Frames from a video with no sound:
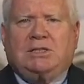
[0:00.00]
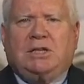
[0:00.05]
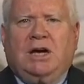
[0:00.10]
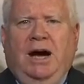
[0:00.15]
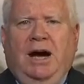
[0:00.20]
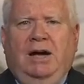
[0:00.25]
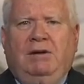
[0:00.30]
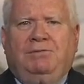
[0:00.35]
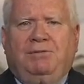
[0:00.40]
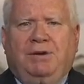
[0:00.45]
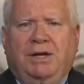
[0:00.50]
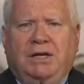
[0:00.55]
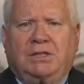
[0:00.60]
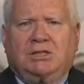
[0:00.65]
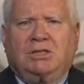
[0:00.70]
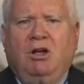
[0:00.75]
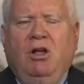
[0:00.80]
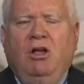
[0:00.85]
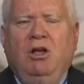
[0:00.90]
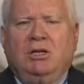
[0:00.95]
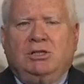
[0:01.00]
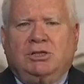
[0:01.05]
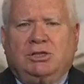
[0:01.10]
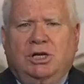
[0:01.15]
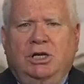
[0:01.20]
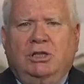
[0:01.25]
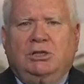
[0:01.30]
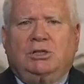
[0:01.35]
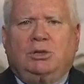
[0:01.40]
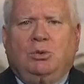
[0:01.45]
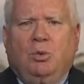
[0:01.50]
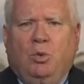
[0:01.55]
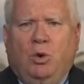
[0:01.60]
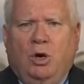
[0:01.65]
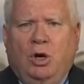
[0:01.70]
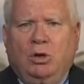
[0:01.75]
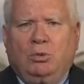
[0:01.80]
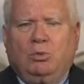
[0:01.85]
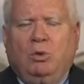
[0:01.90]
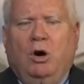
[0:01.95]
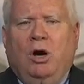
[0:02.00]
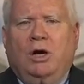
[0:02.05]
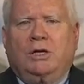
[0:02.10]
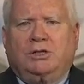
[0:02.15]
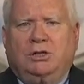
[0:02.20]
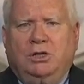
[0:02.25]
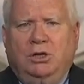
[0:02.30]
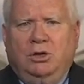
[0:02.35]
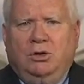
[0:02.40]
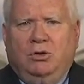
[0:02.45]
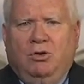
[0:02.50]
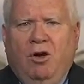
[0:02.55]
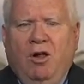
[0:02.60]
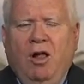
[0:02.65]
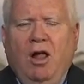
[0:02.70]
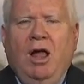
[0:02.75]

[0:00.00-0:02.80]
conflicts, since World War II.